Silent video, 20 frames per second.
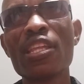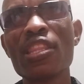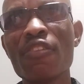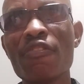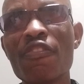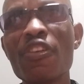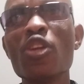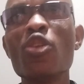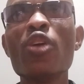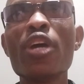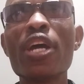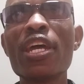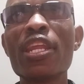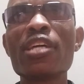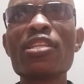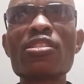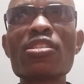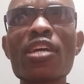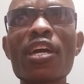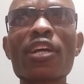the
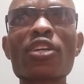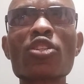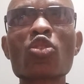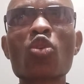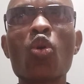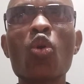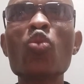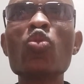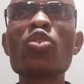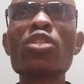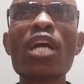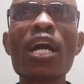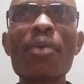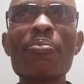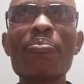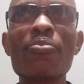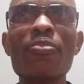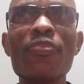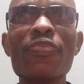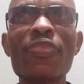value-added tax goes
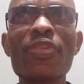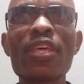up,